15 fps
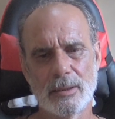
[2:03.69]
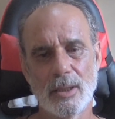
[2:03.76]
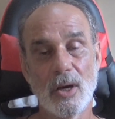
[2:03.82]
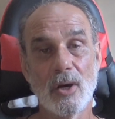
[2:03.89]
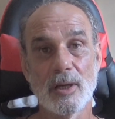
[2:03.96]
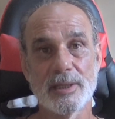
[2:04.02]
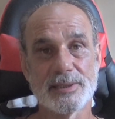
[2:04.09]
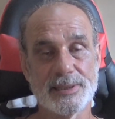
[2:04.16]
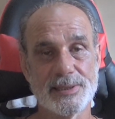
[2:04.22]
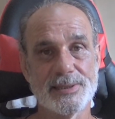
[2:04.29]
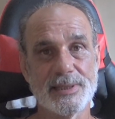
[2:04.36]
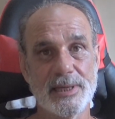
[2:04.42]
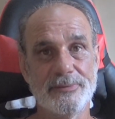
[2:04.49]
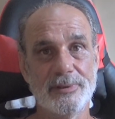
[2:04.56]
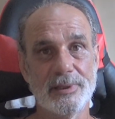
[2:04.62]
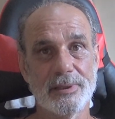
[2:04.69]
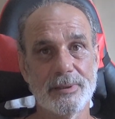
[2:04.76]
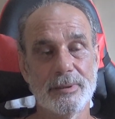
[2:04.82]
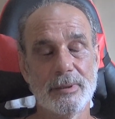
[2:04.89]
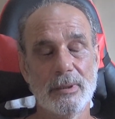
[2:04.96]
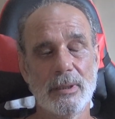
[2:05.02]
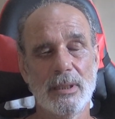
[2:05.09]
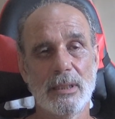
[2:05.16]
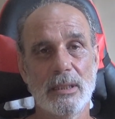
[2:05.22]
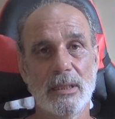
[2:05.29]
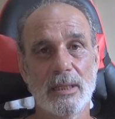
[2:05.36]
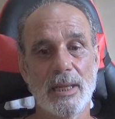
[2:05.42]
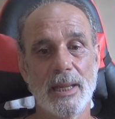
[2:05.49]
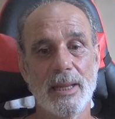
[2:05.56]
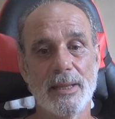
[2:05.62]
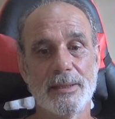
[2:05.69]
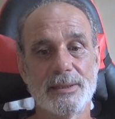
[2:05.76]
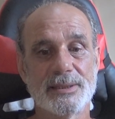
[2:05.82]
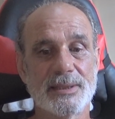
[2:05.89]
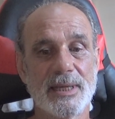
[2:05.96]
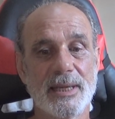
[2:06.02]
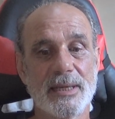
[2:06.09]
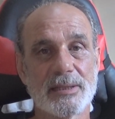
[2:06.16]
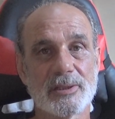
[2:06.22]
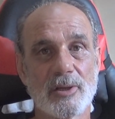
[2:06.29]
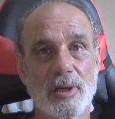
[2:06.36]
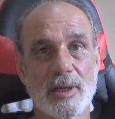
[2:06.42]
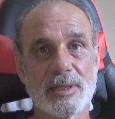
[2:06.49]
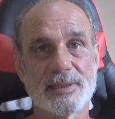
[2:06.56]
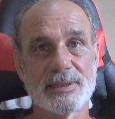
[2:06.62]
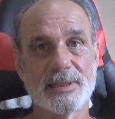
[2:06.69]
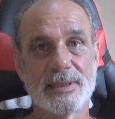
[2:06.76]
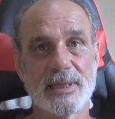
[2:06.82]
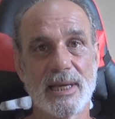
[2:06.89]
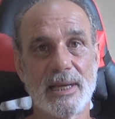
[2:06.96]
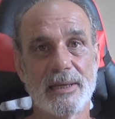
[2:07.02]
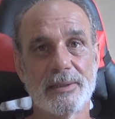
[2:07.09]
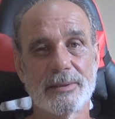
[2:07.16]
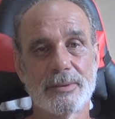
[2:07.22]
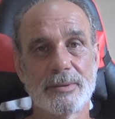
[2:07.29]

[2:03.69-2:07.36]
August the 7th, and today is August the 9th.